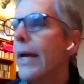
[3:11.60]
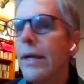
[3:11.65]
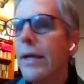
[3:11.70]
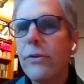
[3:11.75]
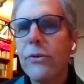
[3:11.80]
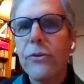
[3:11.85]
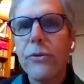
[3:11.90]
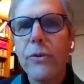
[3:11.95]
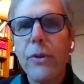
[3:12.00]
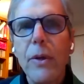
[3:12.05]

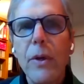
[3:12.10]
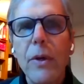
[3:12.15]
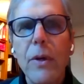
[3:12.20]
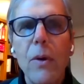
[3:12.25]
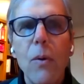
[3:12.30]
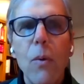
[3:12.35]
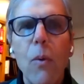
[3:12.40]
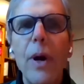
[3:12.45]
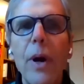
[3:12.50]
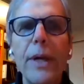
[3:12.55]
It's
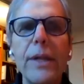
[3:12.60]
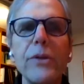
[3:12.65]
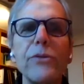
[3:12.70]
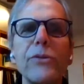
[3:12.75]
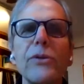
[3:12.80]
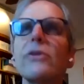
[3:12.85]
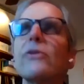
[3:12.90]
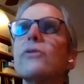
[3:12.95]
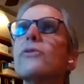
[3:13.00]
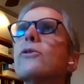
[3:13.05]
what is
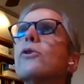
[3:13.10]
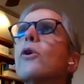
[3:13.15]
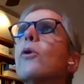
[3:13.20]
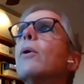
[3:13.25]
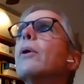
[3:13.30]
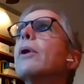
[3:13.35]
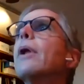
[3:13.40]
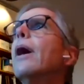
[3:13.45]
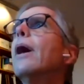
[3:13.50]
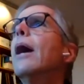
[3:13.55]
this
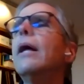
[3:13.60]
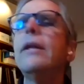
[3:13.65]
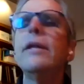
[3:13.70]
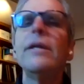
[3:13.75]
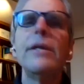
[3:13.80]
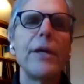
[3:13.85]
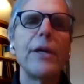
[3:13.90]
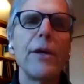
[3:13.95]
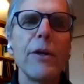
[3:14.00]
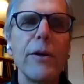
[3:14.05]
going on
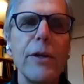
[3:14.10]
here?